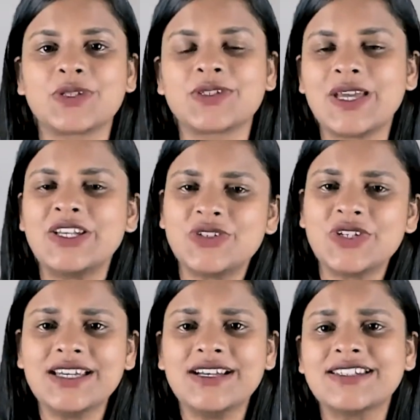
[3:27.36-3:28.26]
also
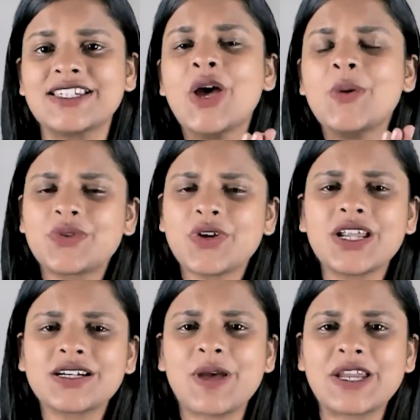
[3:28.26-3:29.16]
engineers,
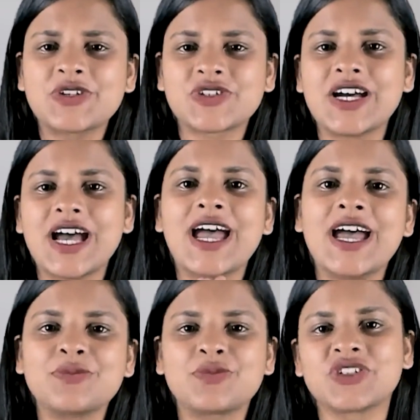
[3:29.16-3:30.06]
product manager
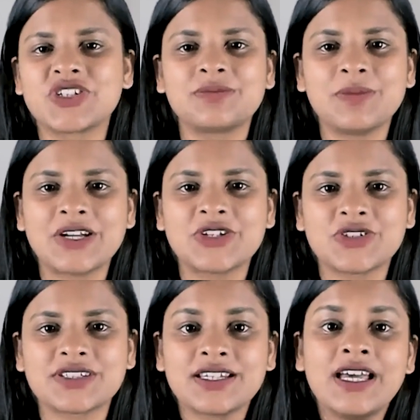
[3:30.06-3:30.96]
and project
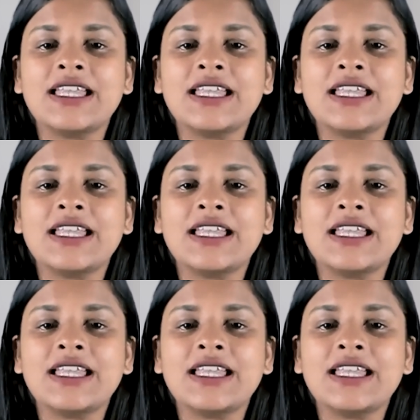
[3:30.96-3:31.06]
managers.